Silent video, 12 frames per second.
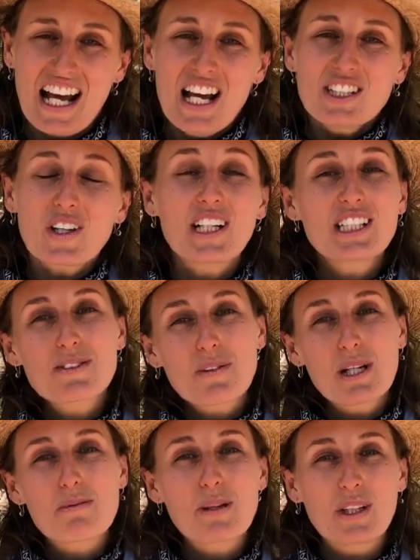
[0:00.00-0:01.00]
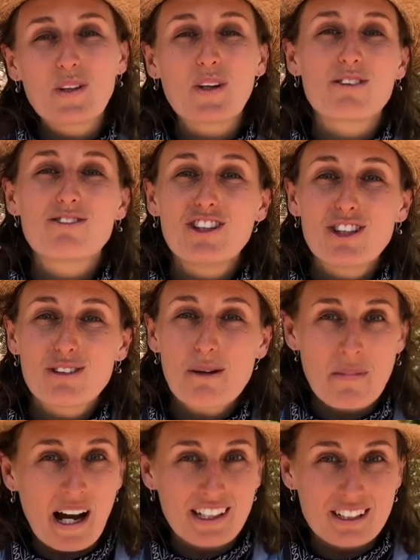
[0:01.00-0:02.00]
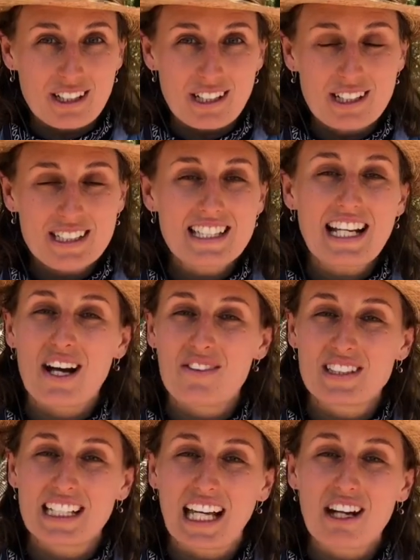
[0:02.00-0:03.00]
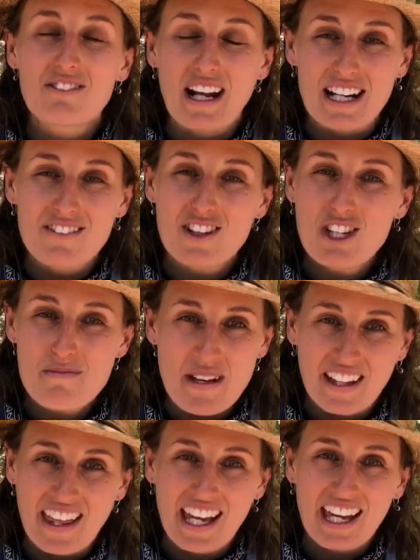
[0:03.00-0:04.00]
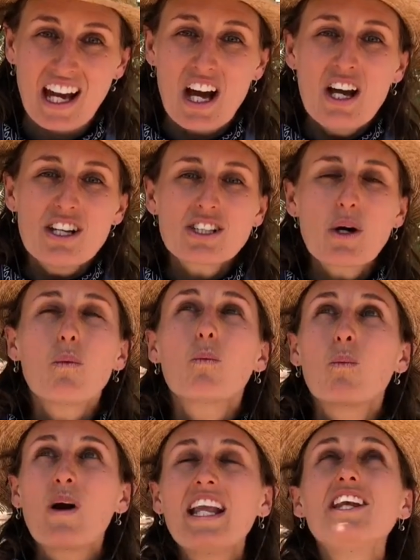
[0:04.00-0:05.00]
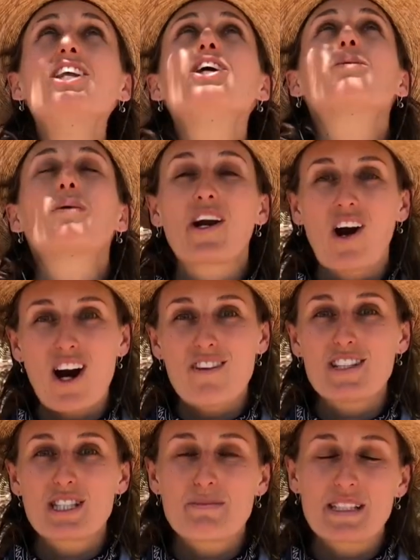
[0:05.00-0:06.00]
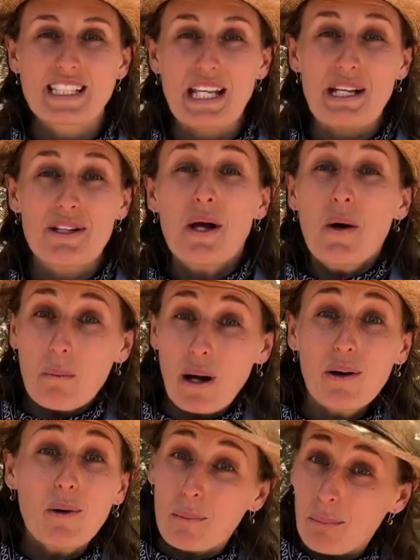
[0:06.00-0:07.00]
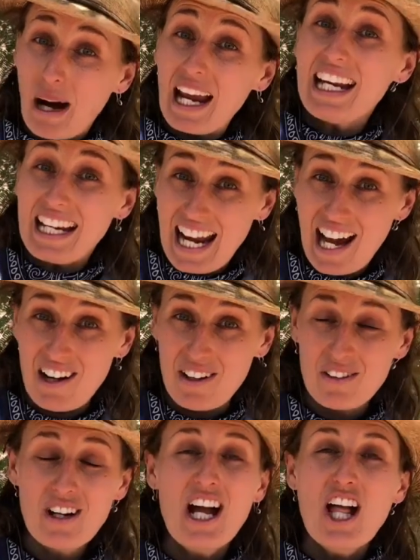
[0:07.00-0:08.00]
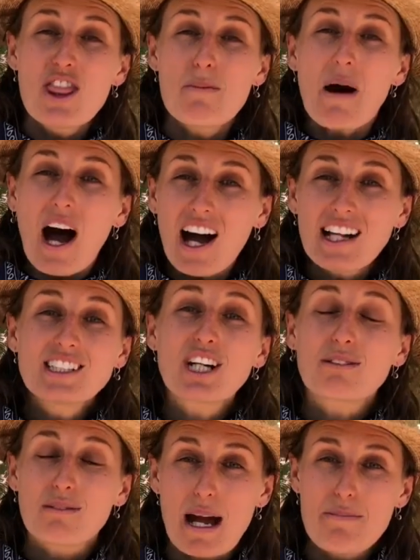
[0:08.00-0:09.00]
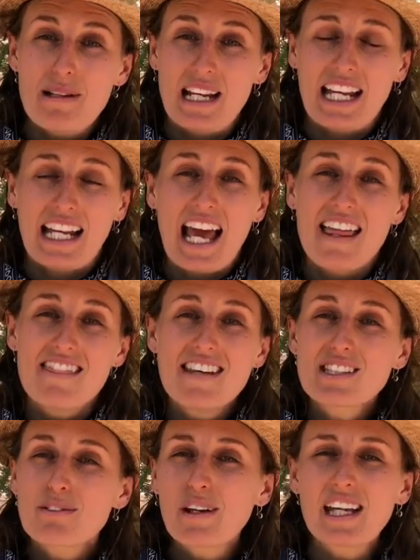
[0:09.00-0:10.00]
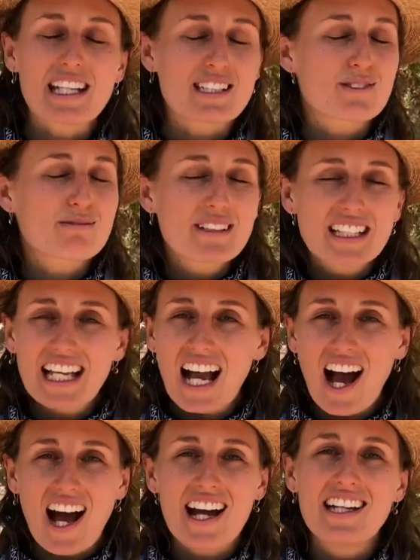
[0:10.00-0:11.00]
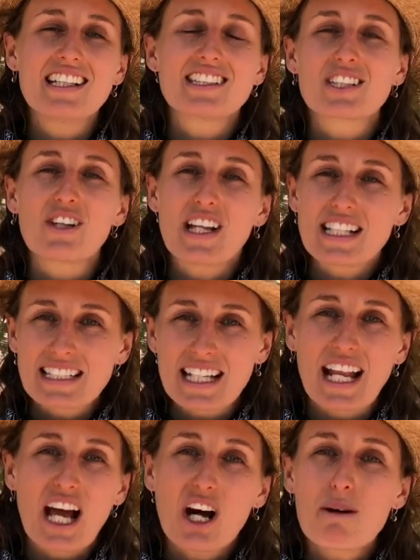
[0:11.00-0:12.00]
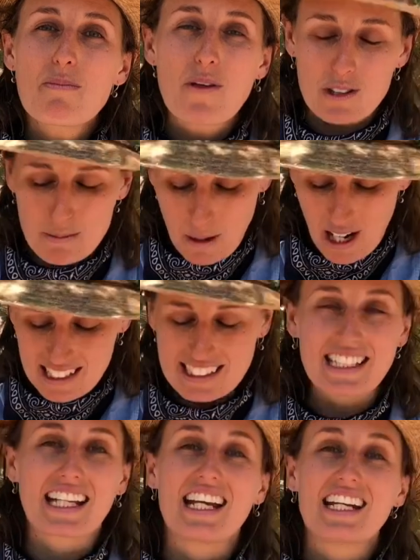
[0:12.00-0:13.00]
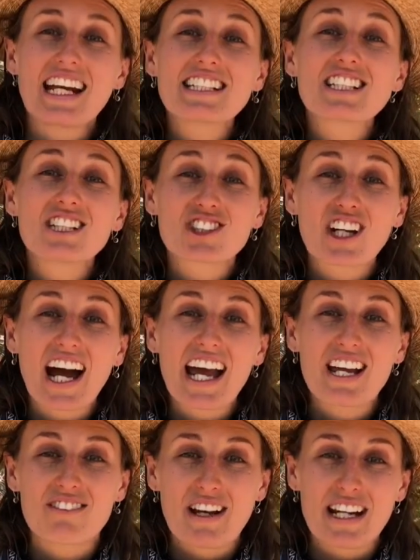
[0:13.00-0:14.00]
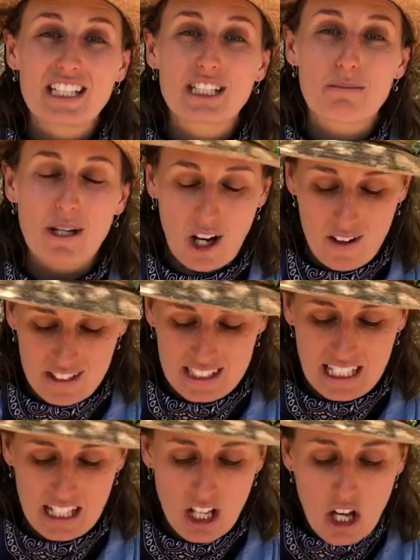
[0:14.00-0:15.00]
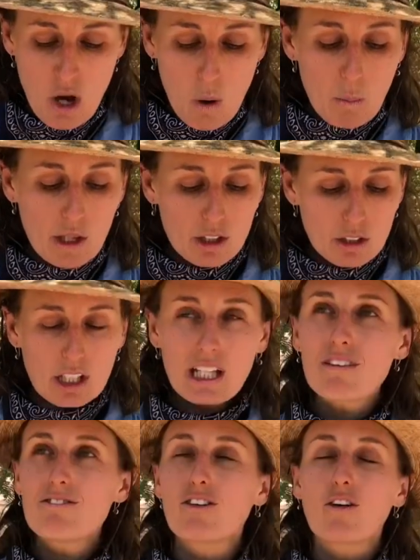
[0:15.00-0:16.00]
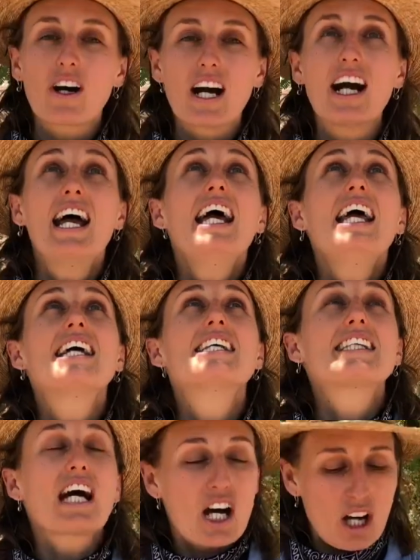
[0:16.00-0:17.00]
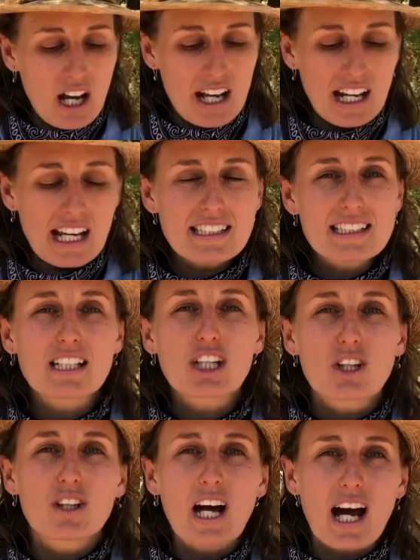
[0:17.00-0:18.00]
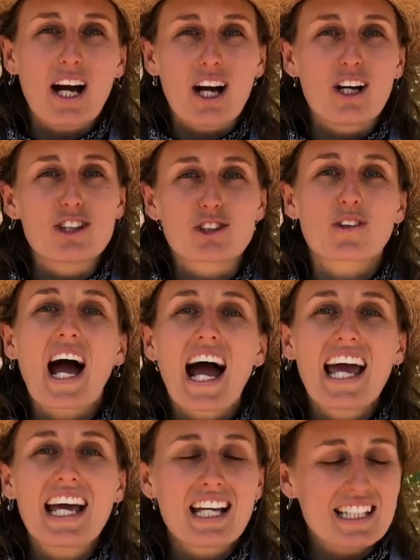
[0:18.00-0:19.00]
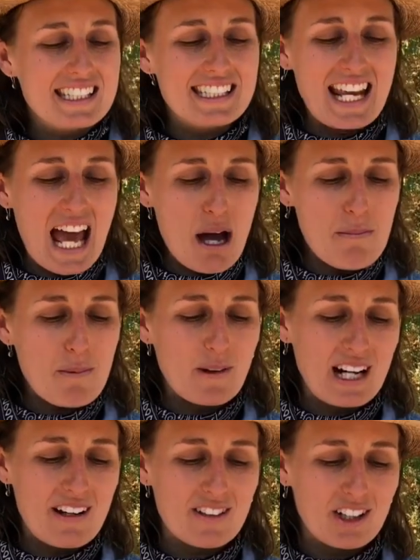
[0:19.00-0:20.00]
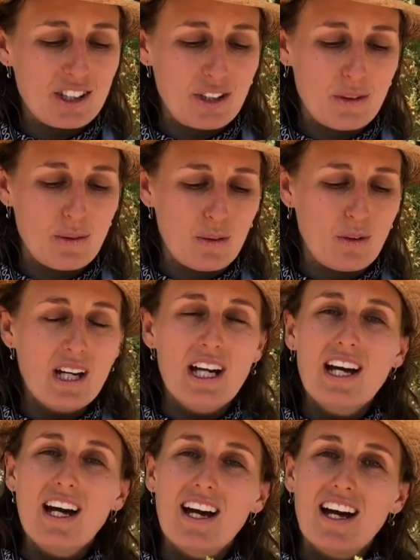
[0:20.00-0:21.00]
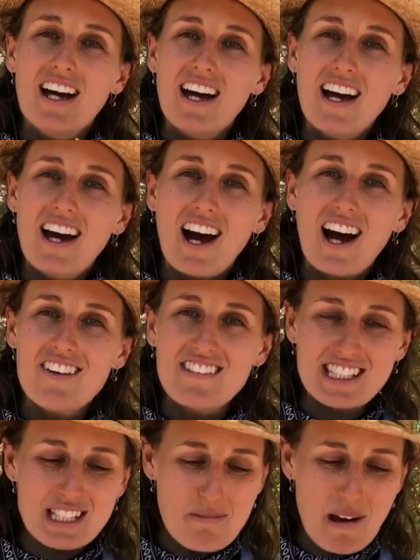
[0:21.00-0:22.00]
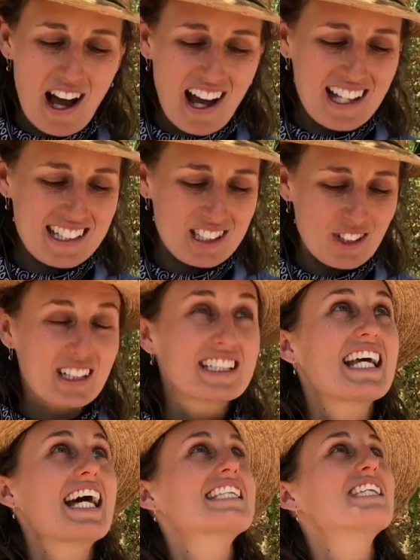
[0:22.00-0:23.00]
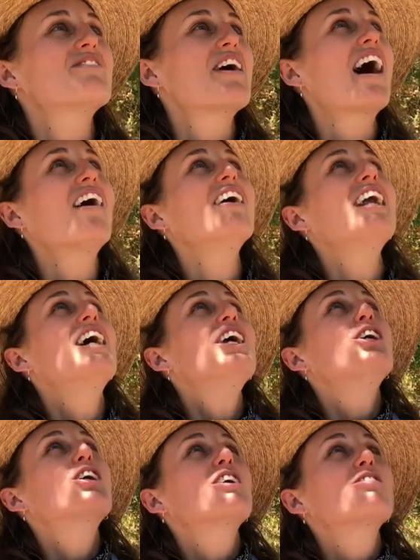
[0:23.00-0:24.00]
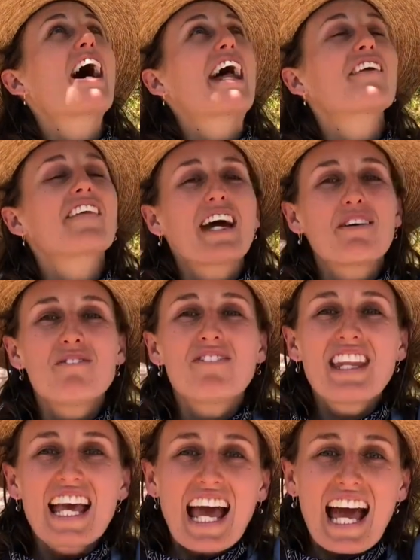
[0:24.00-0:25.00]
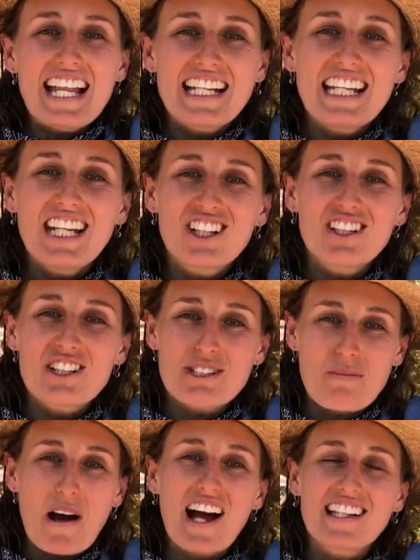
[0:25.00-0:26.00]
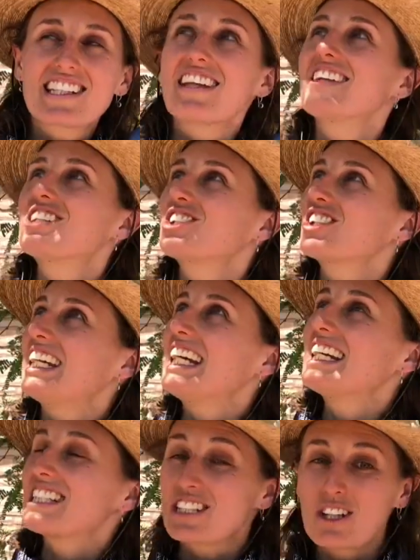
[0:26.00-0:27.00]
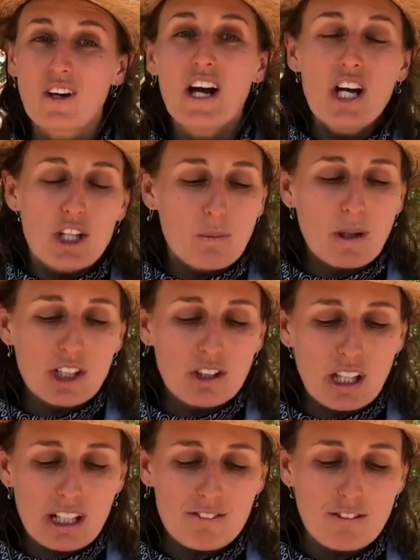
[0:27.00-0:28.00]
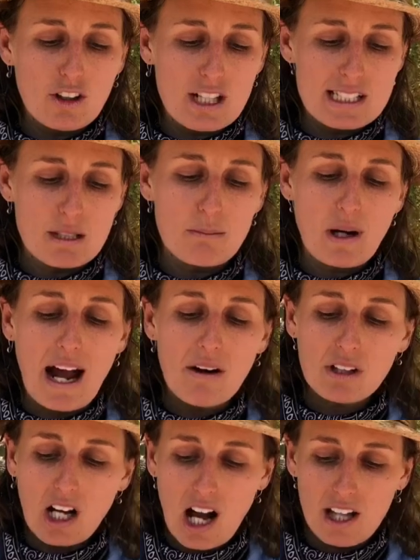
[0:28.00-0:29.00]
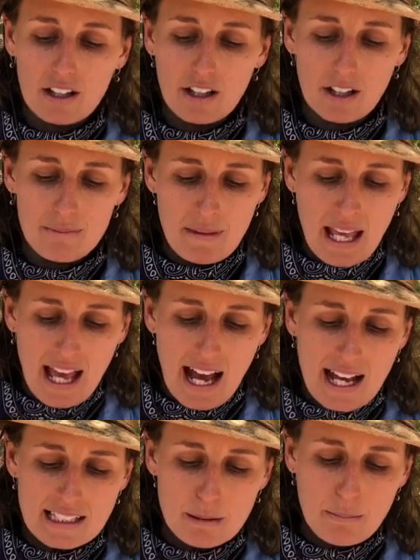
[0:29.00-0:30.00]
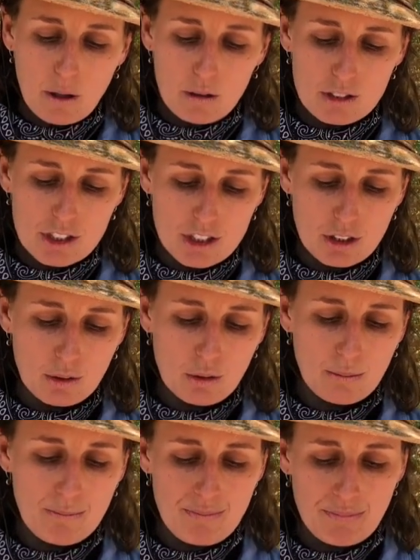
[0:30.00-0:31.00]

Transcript: So I just want to bring you a few reminders to get ready for the milling. So when do you want to harvest mesquite? Well, right now, the pods are ripening, and this week it's really hot, and so that's going to help those pods to get nice and dry and ready to be harvested. What you're looking for is a nice dry snap whenever you harvest the pods. You can test them out, you can rattle them and hear those pods on the tree. And so what you're looking for is a brown color as opposed to